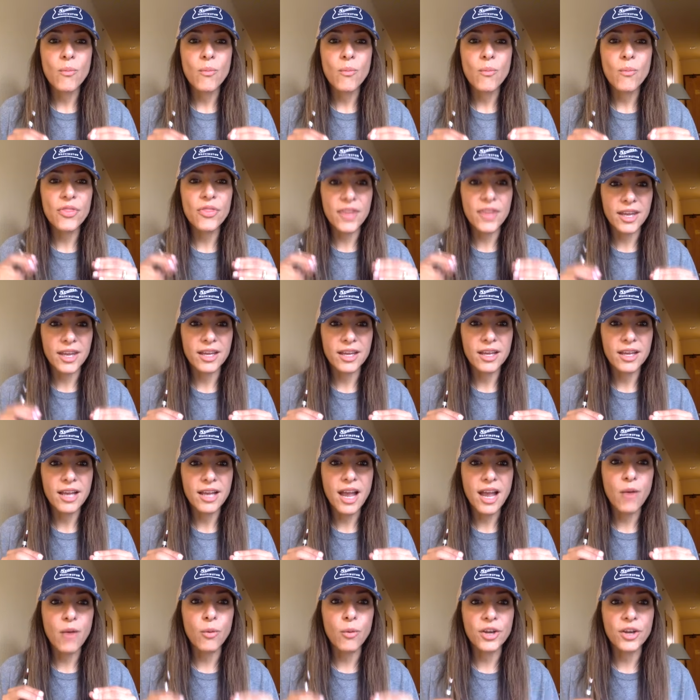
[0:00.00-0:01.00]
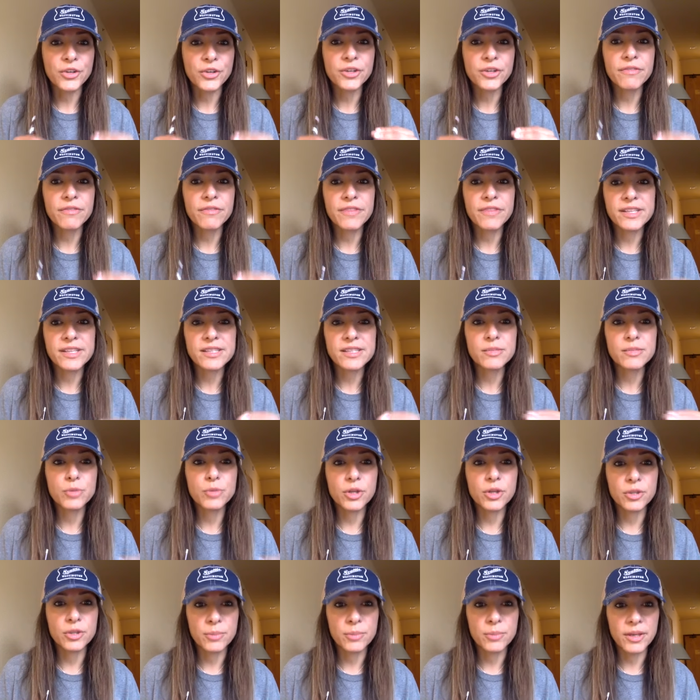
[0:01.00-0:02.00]
think, I wonder if this
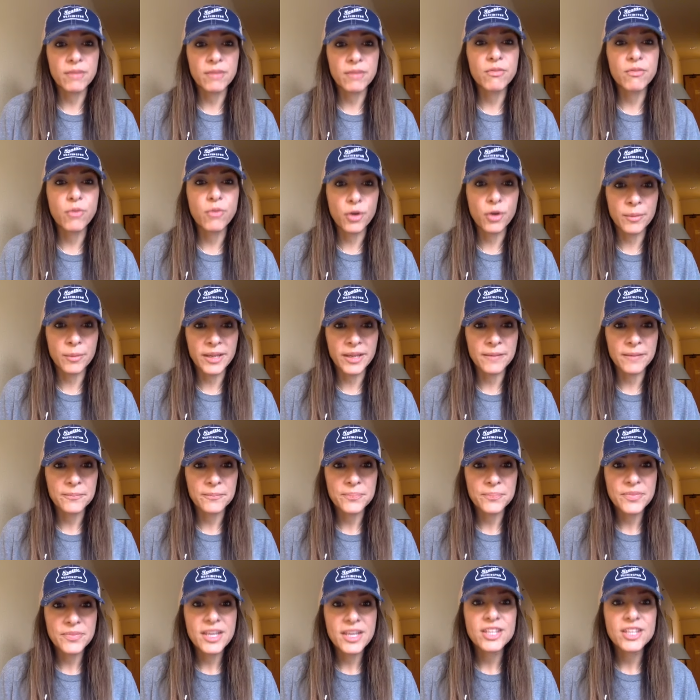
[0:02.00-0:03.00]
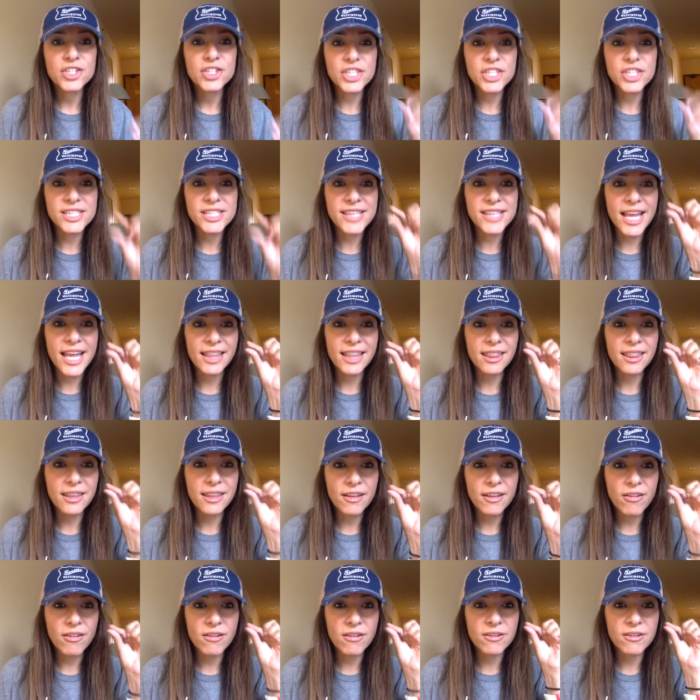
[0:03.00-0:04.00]
could be for me. Just that
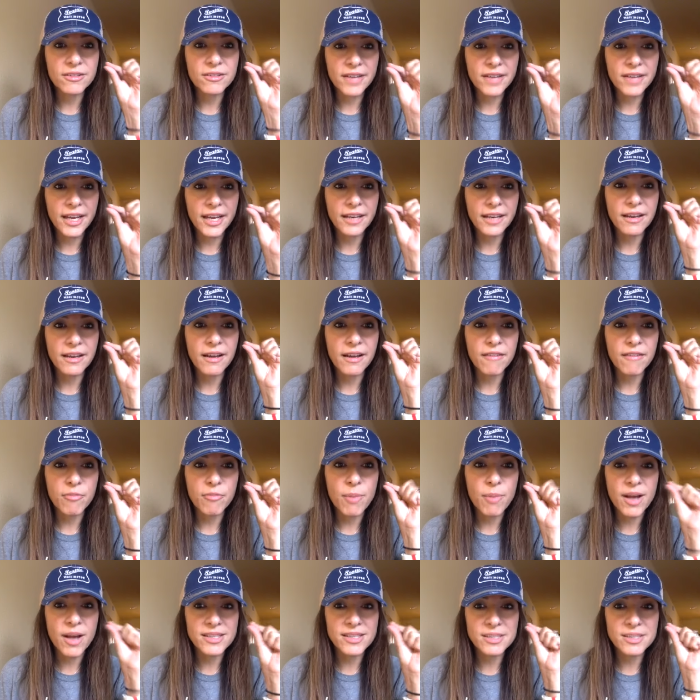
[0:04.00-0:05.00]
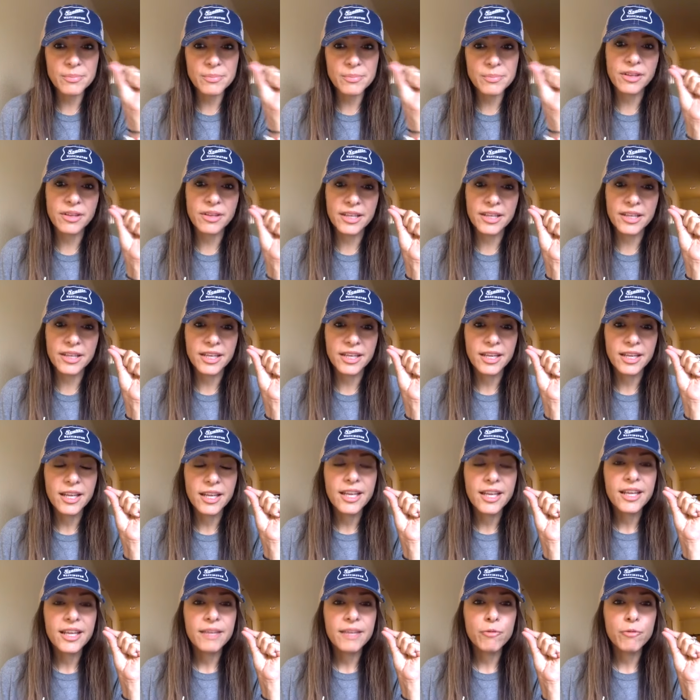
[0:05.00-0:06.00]
little grain of possibility
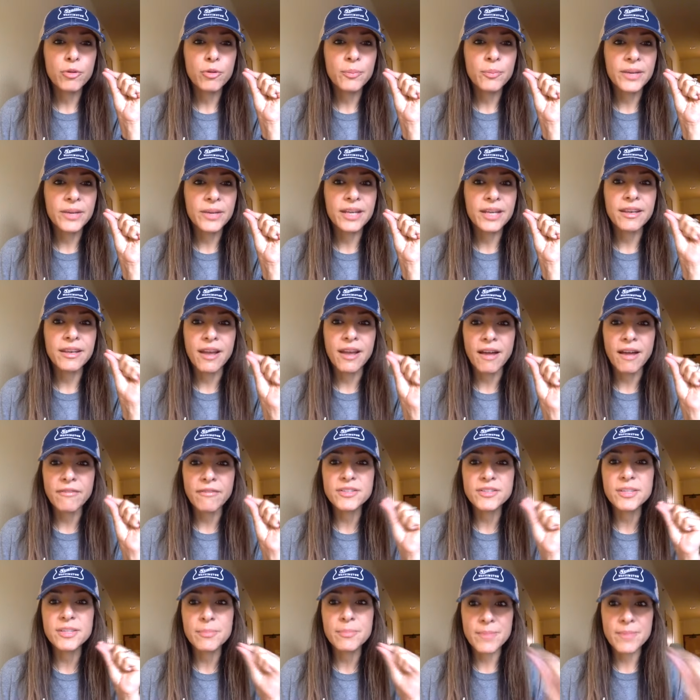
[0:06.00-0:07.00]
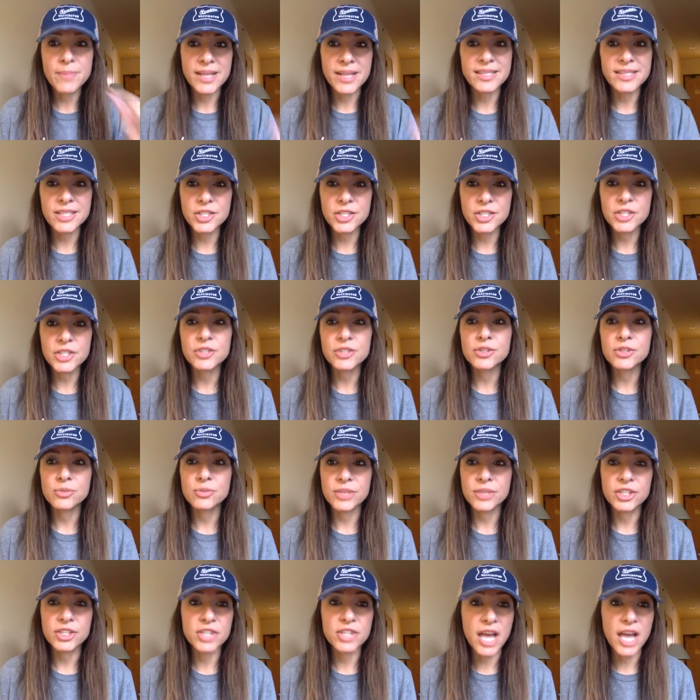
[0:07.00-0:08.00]
would be enough to message and to
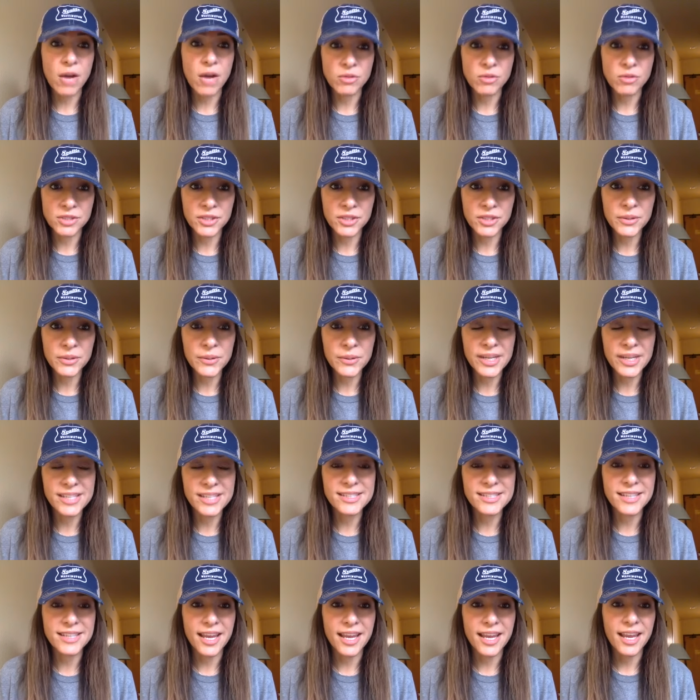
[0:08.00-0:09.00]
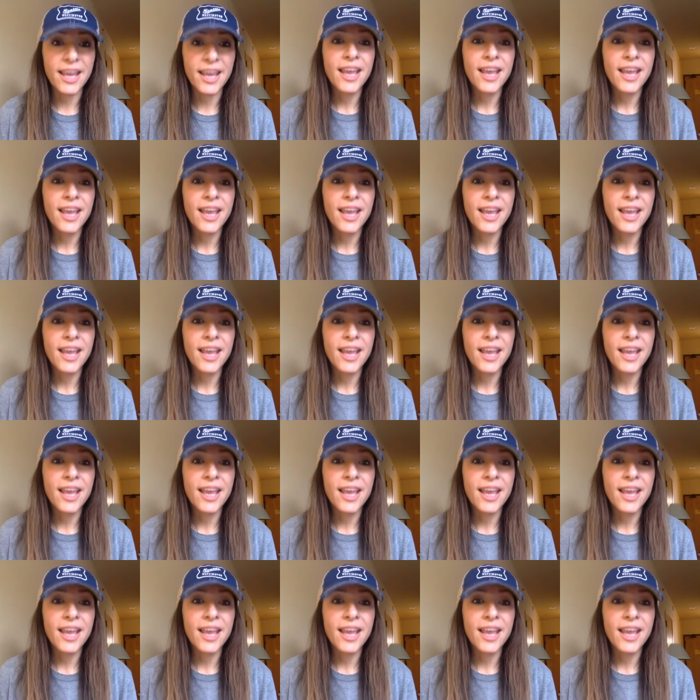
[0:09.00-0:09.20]
reach out to you and say,